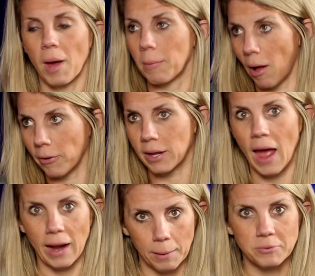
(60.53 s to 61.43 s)
metabolic
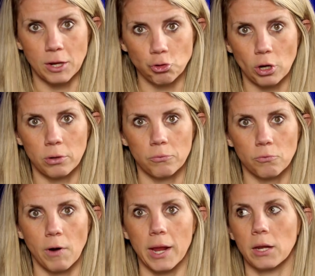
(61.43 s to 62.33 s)
adaptation,
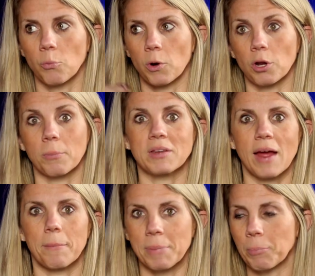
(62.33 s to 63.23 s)
right? Where
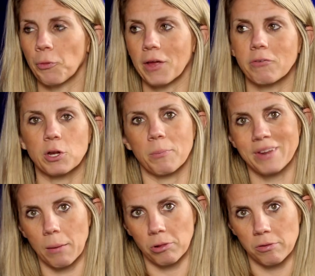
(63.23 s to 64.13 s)
people think of it, your
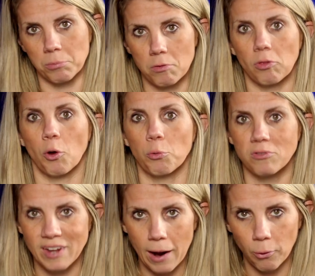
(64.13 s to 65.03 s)
metabolism
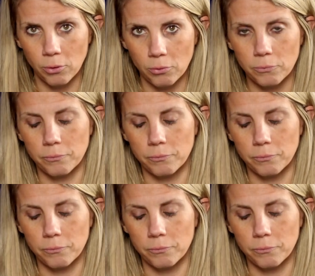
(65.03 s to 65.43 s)
slows down.